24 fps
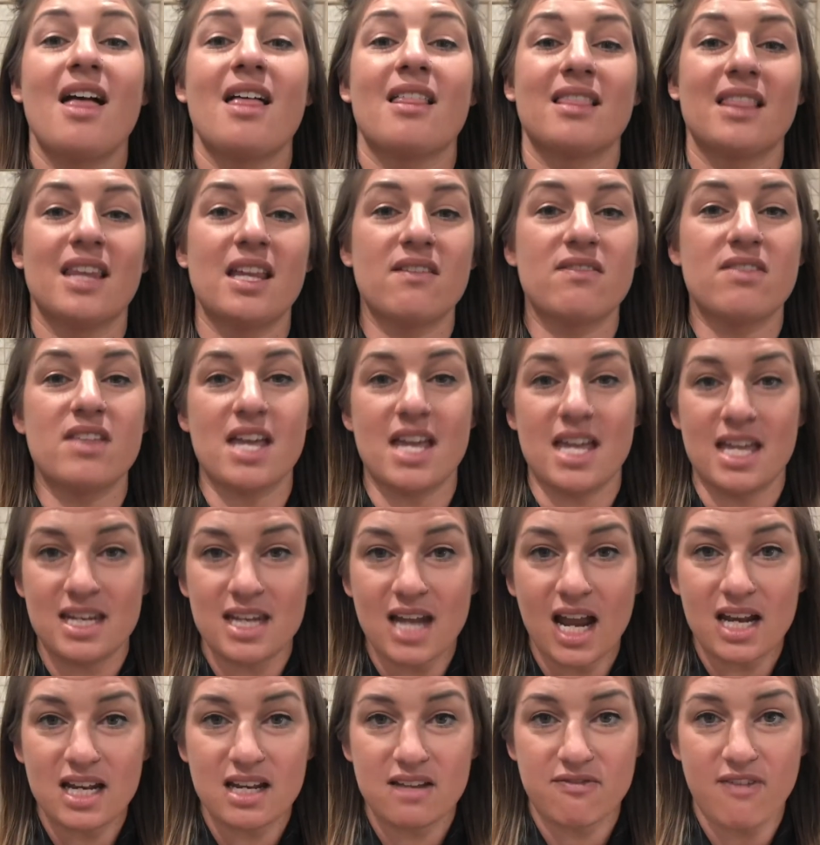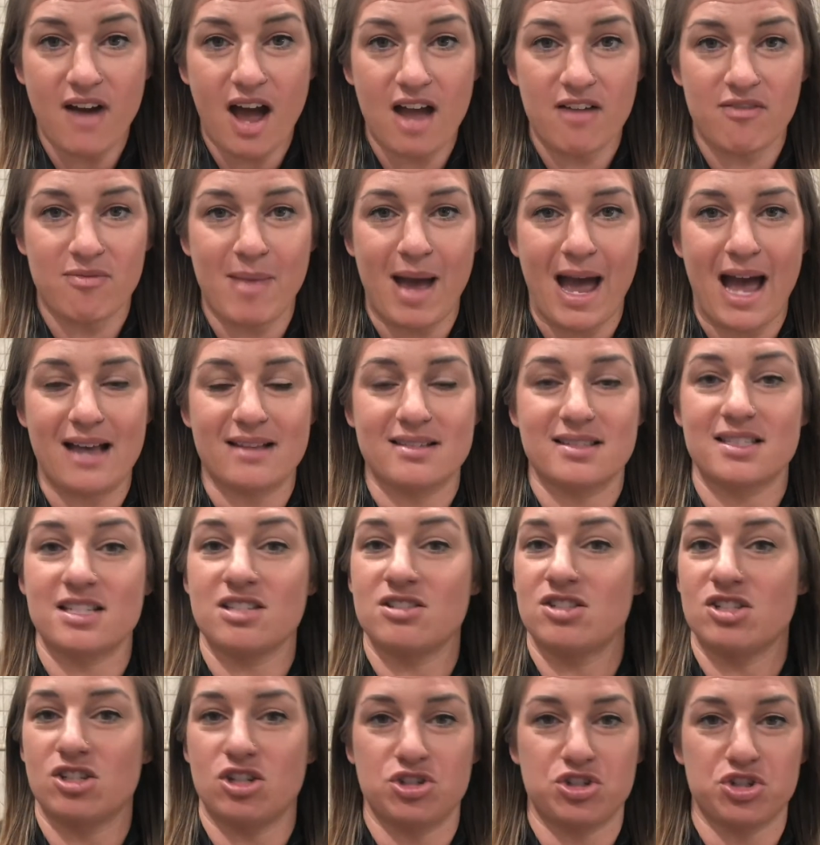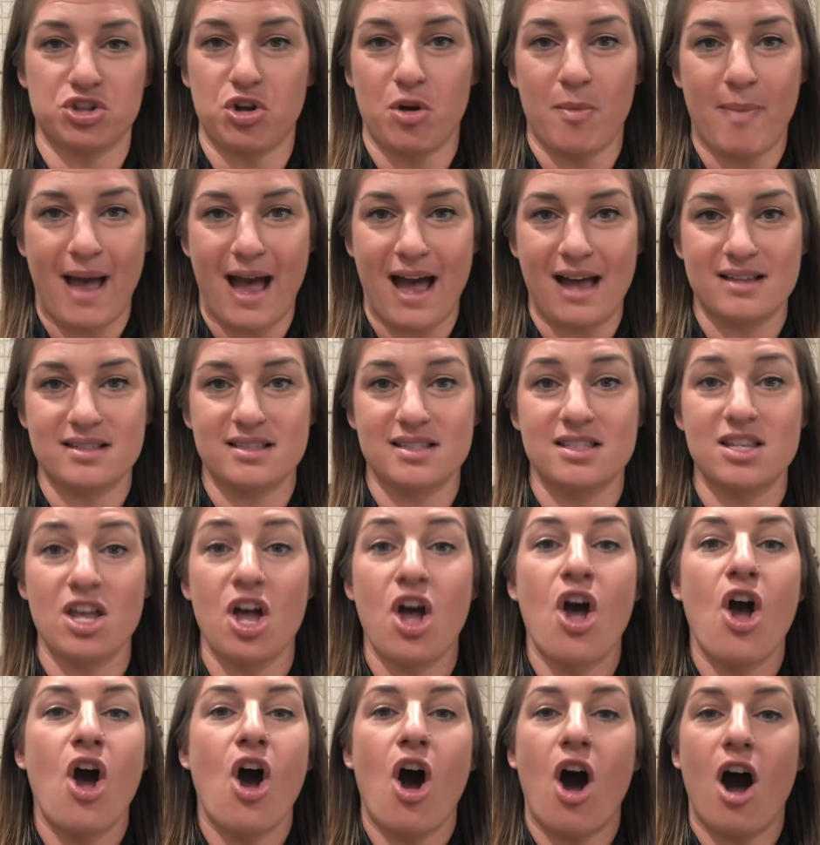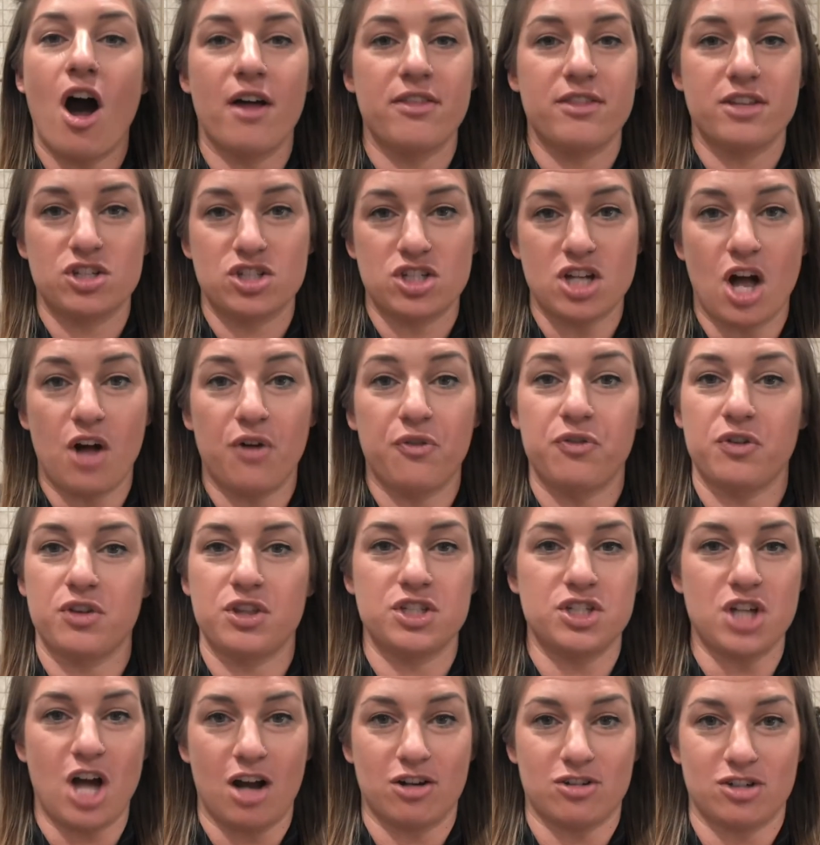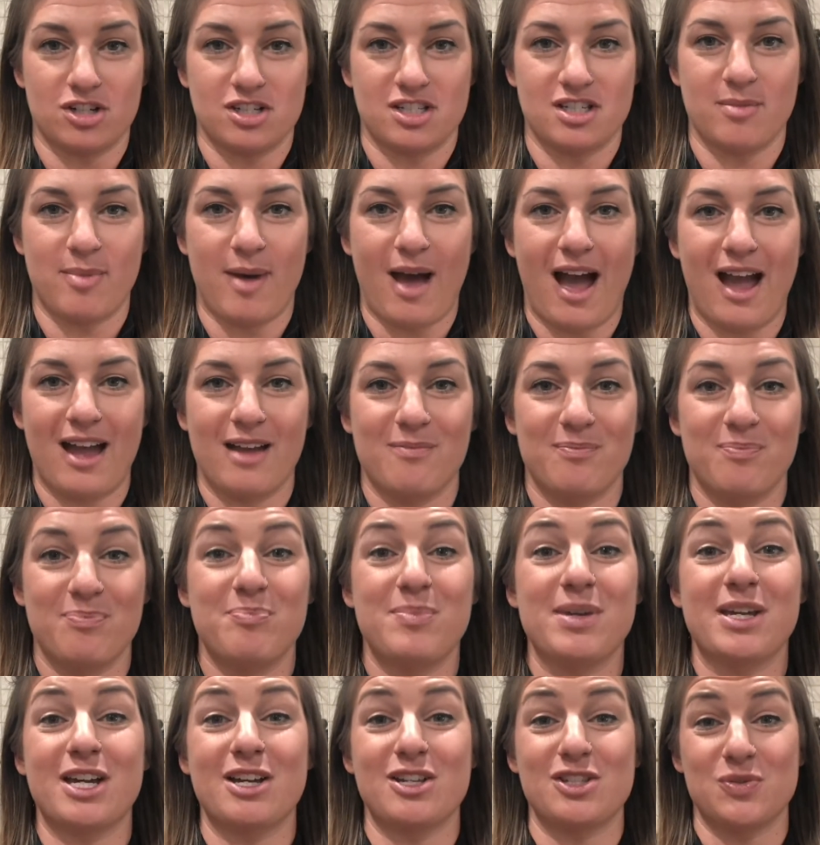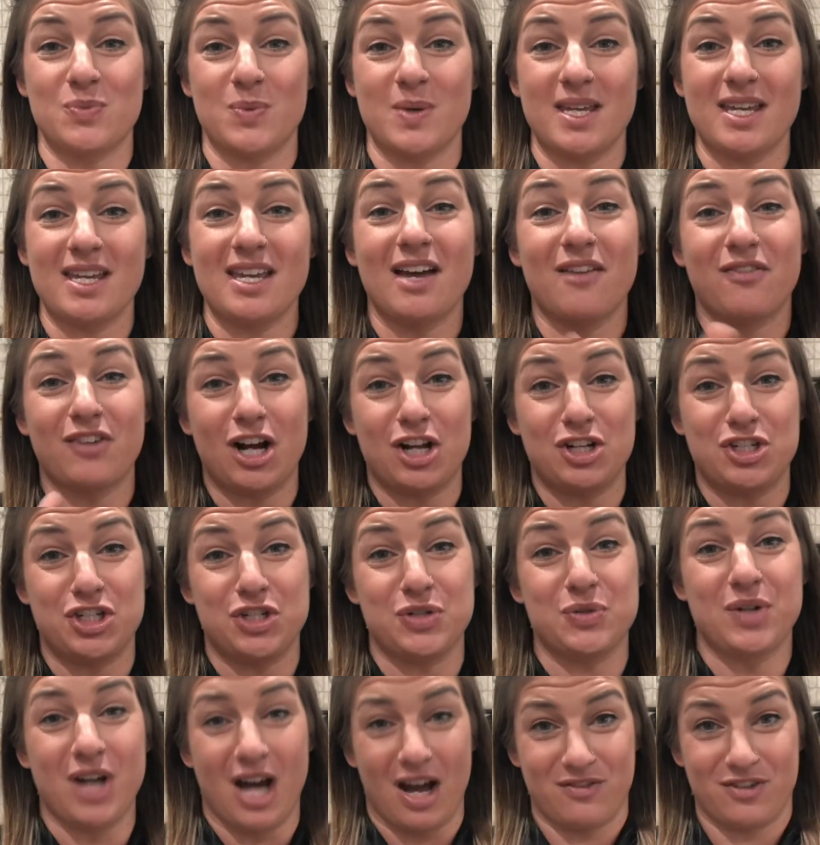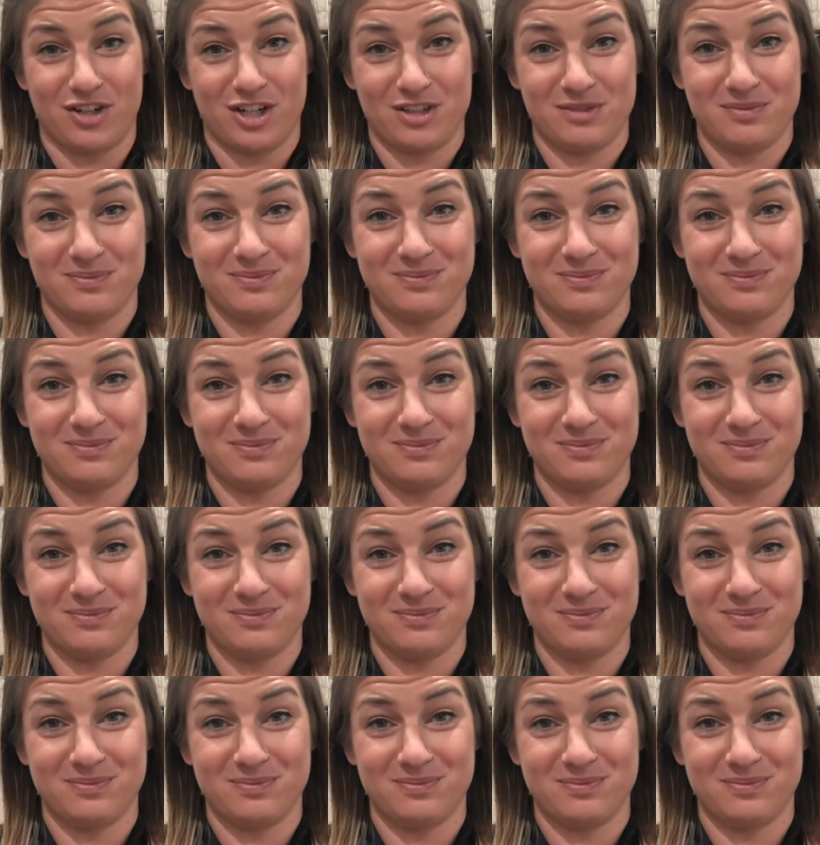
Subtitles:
Leave the N95 mask and surgical masks on the shelf for the doctors to buy because we have got you covered.